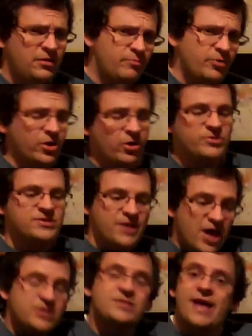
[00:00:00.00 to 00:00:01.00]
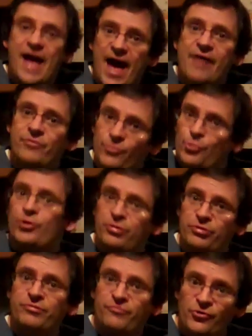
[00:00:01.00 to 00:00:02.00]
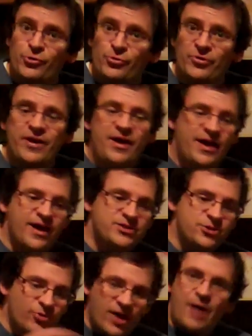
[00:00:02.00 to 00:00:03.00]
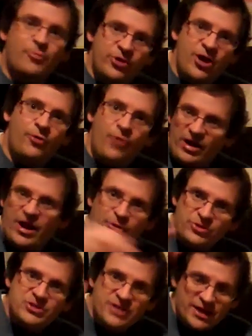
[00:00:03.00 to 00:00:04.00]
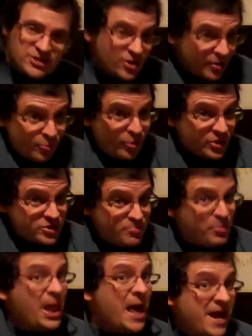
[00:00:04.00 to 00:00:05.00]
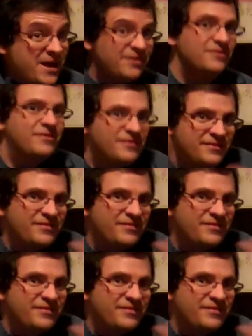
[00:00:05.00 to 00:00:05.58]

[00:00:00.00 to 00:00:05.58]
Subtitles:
But, you know, it's nice to have it with food. And so Gabriel, right now in this next clip, will explain